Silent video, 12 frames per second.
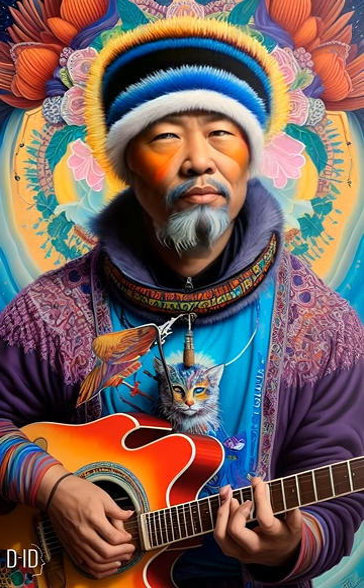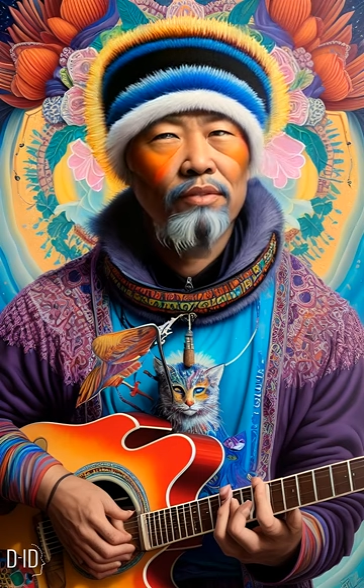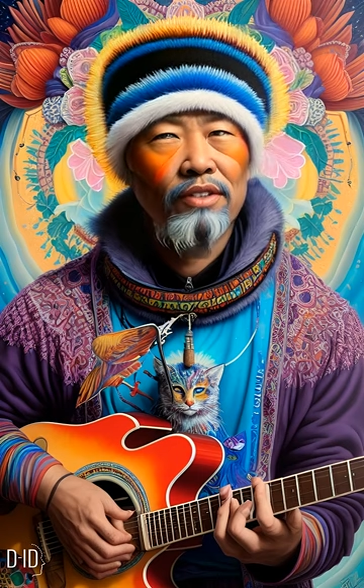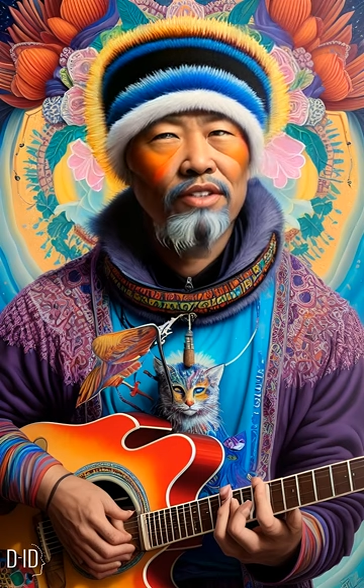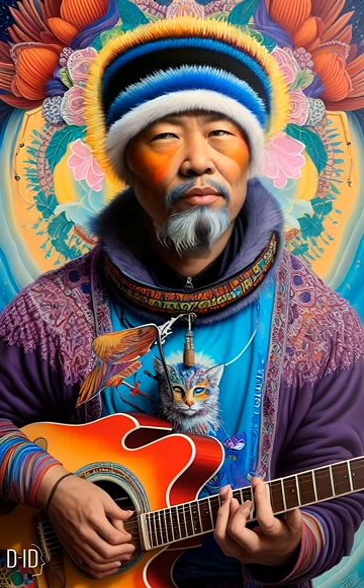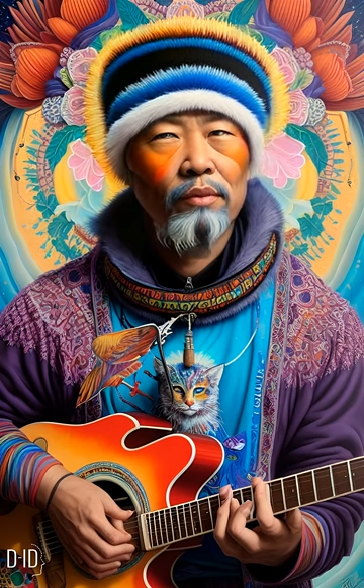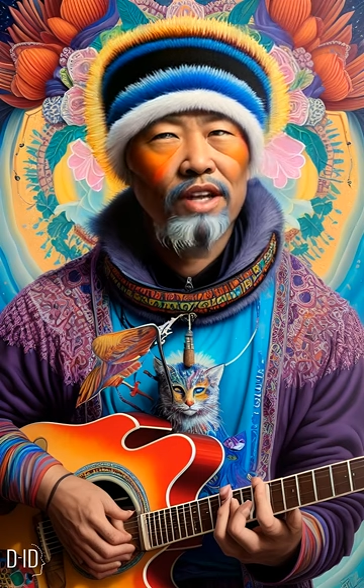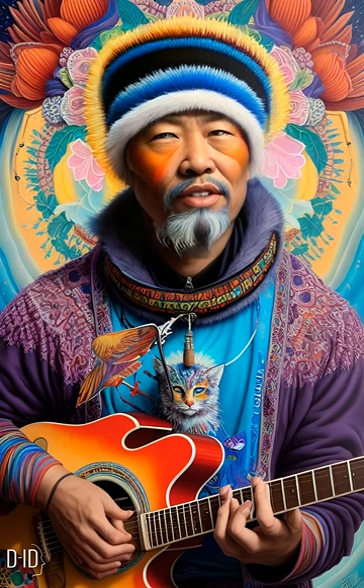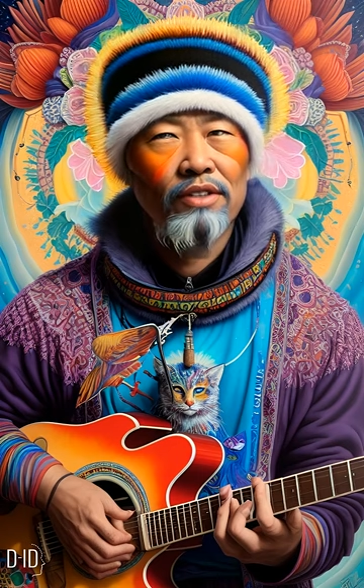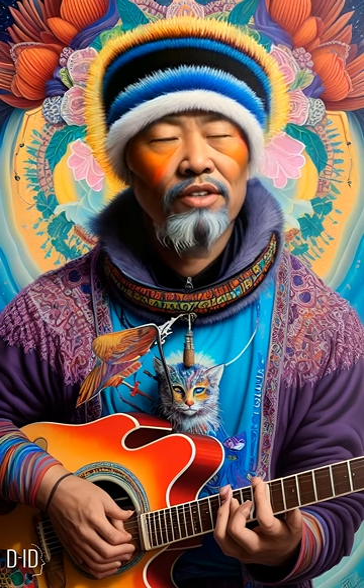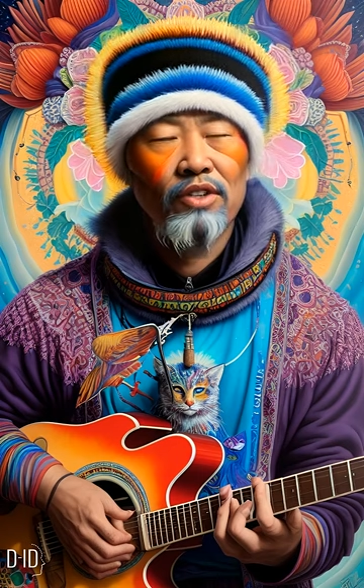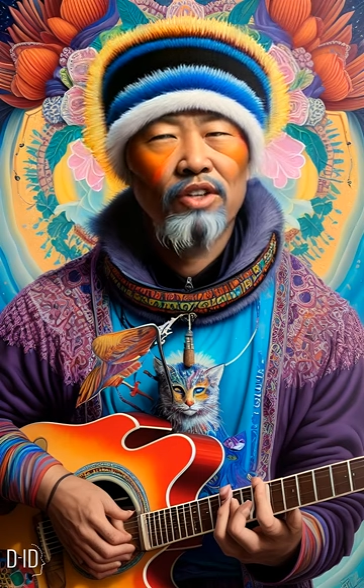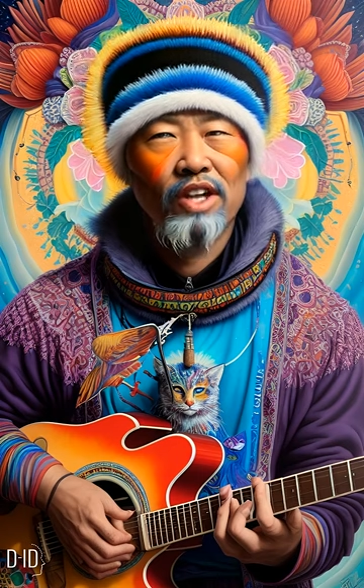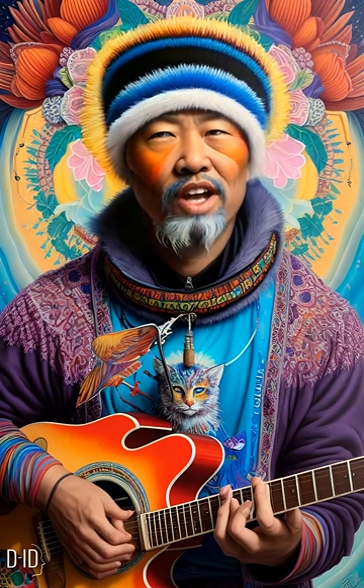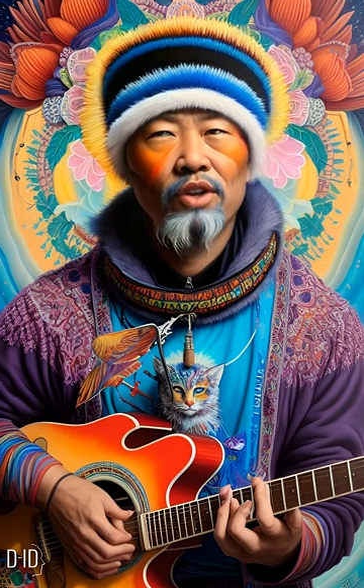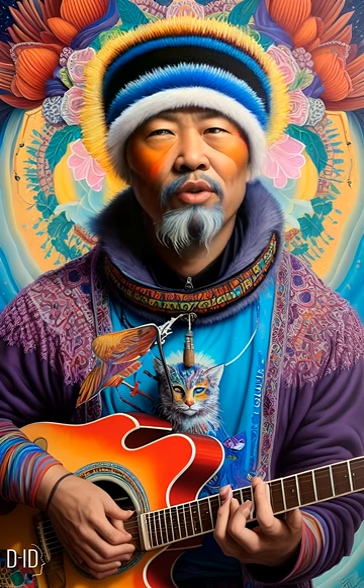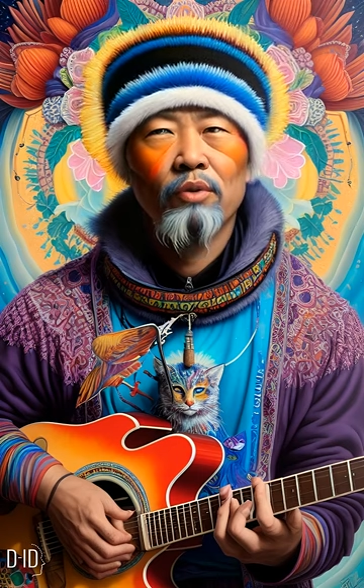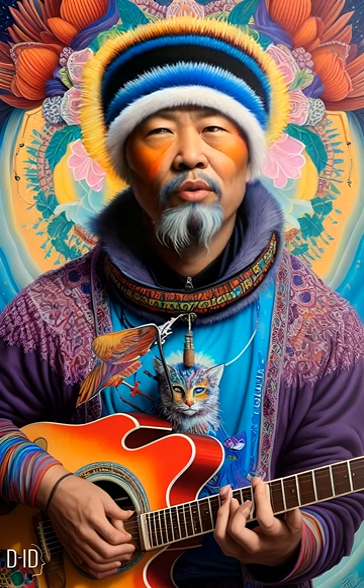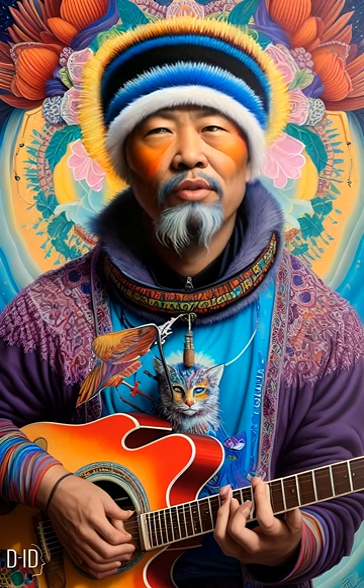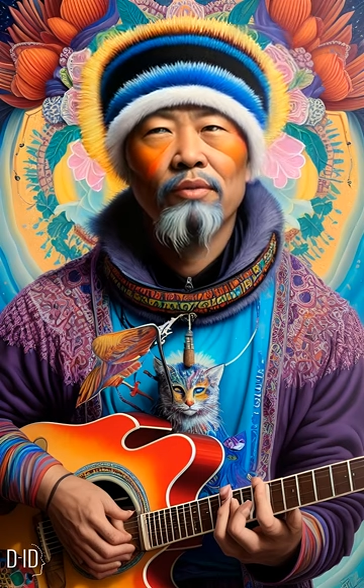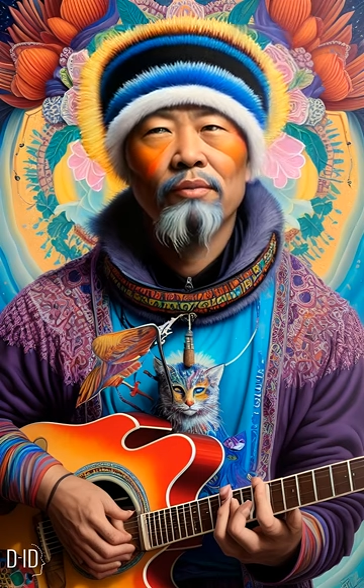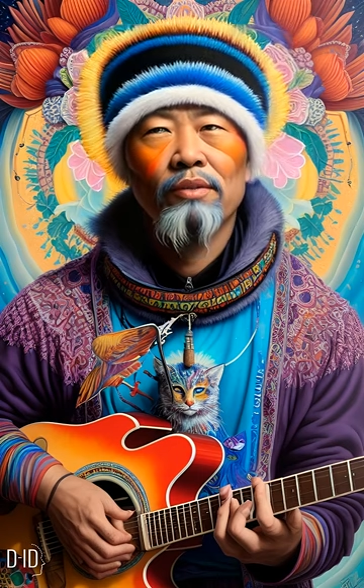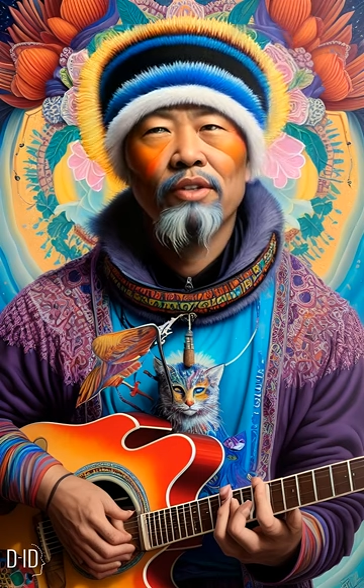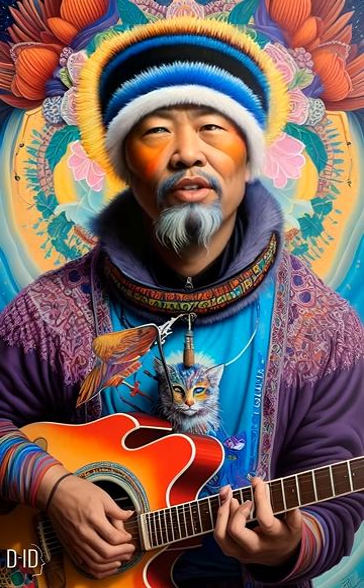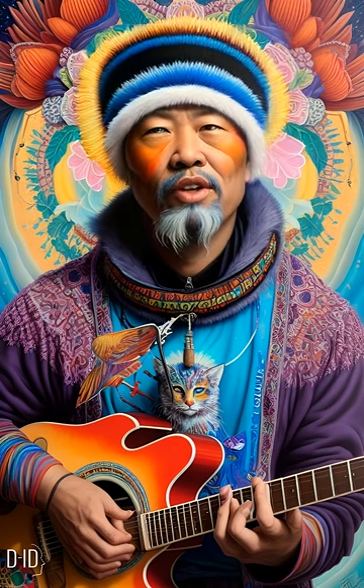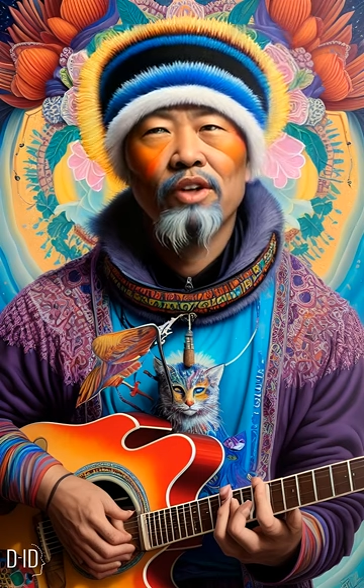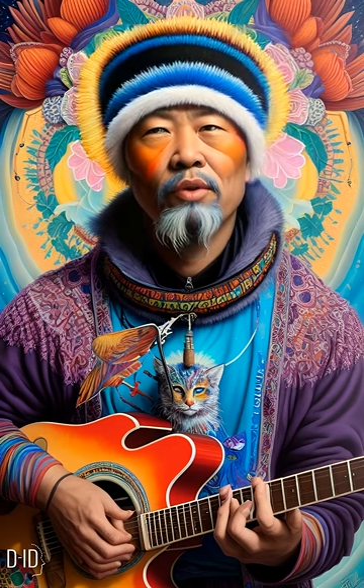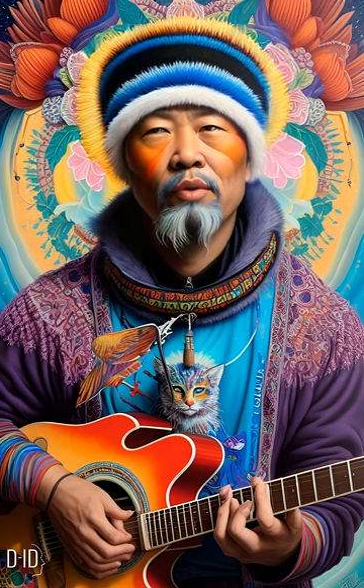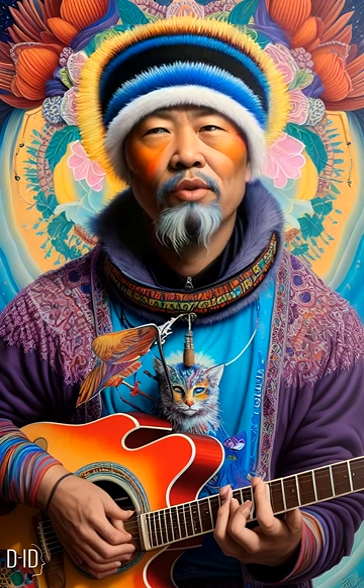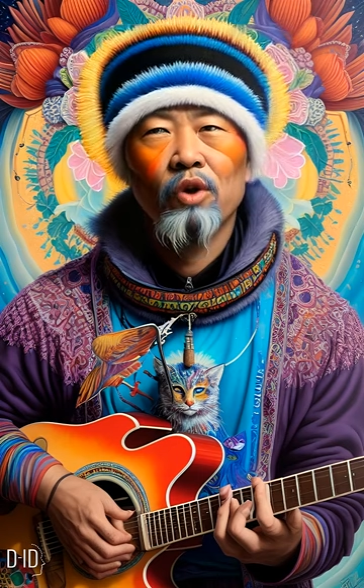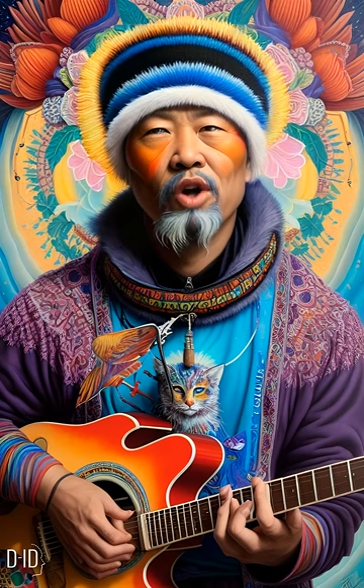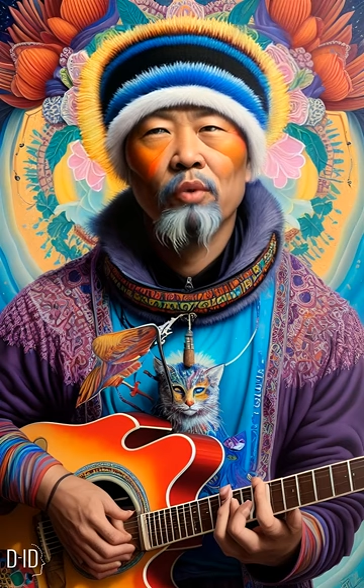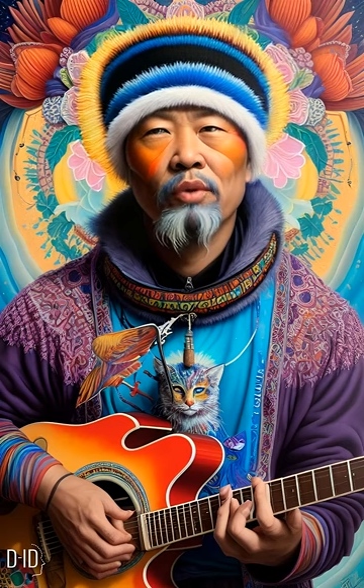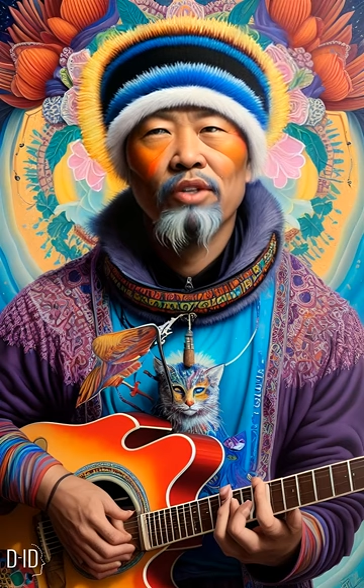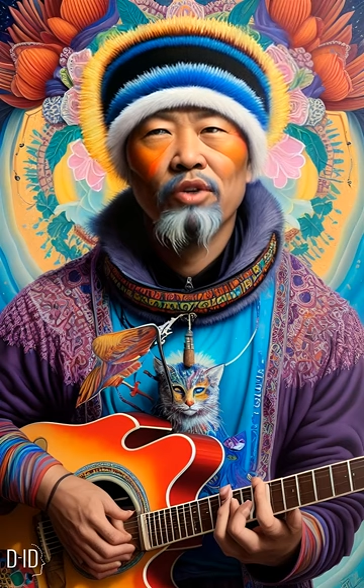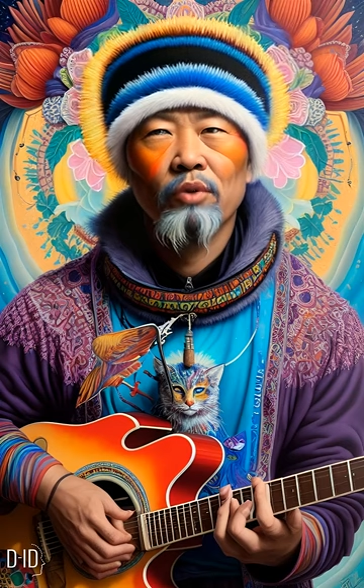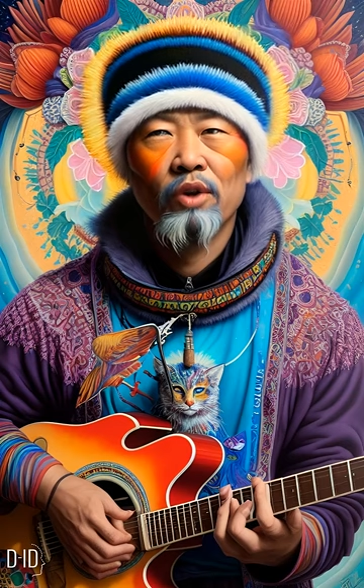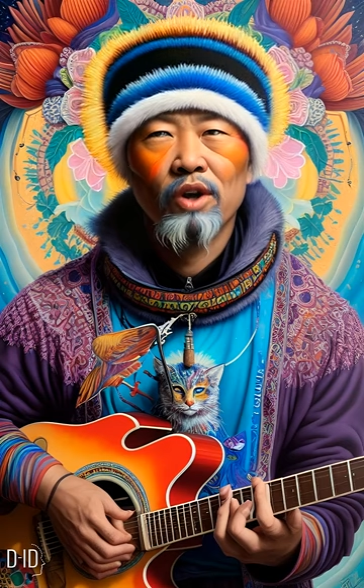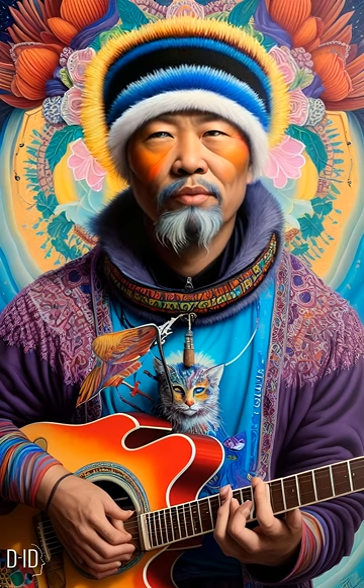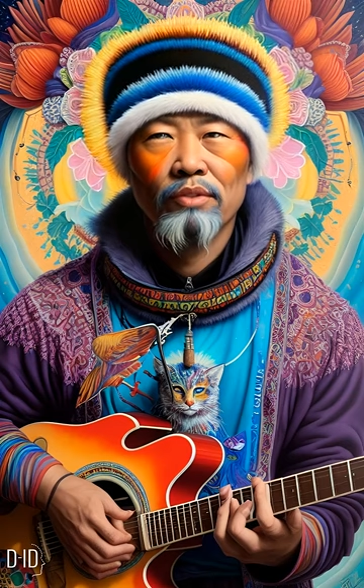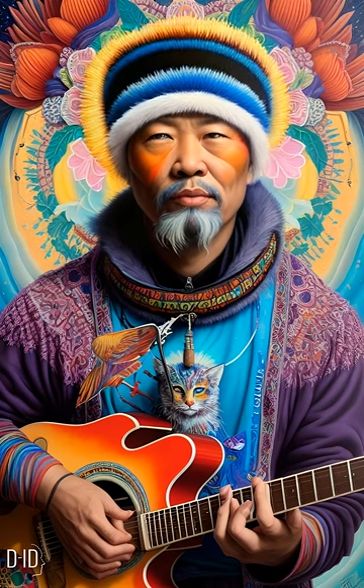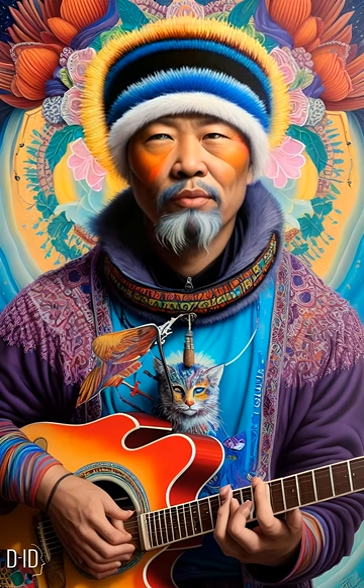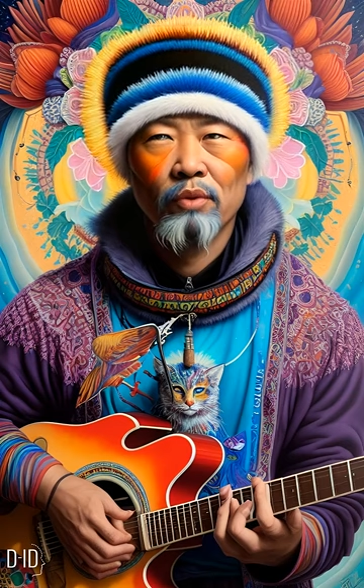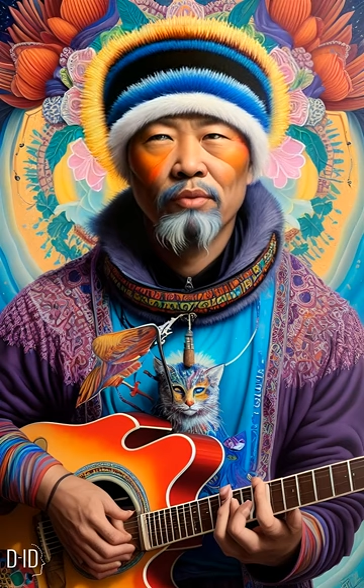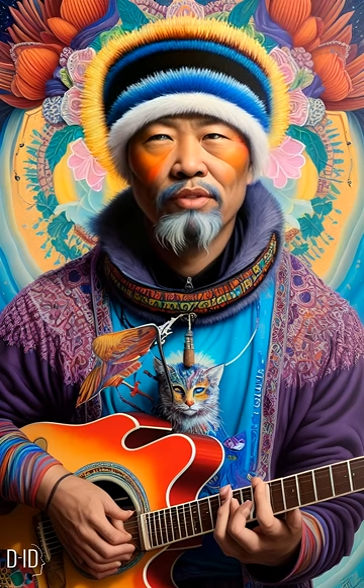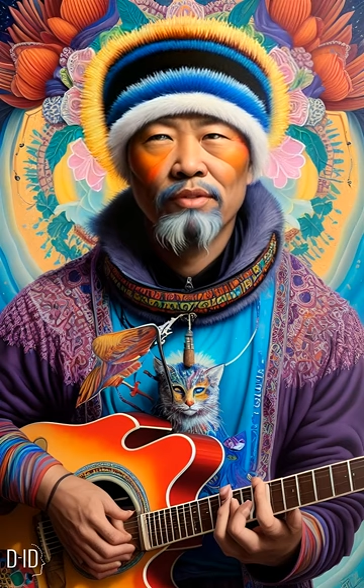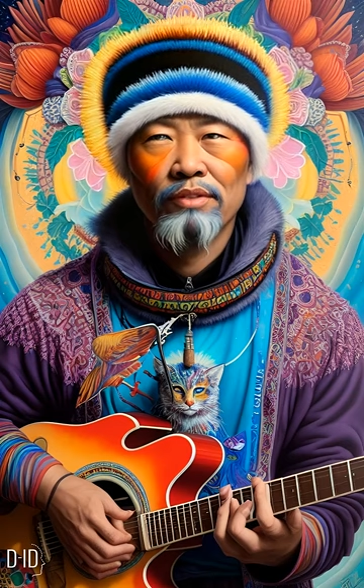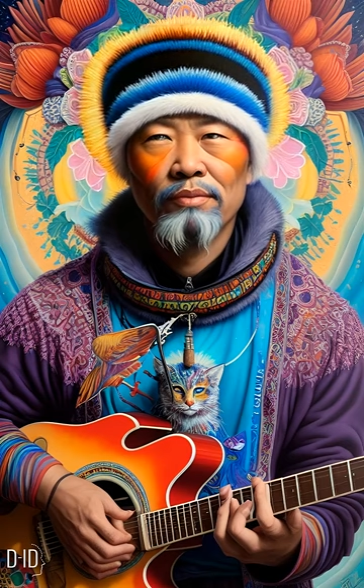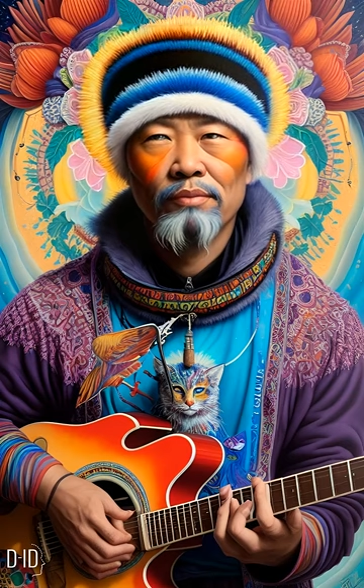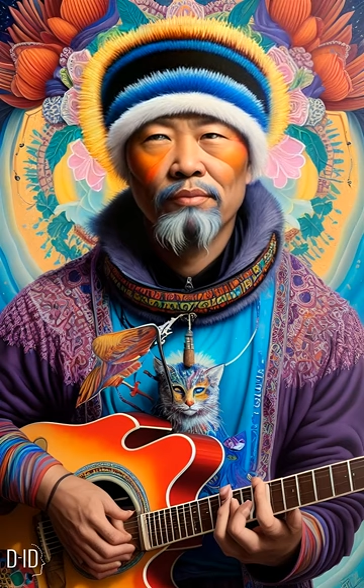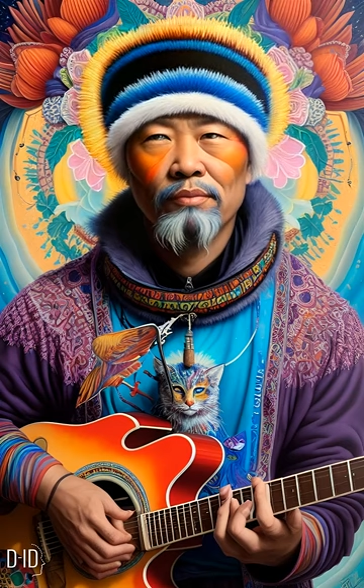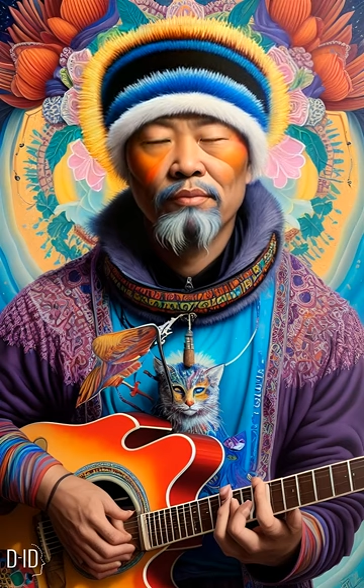Despite these challenges, Teri was always drawn to music.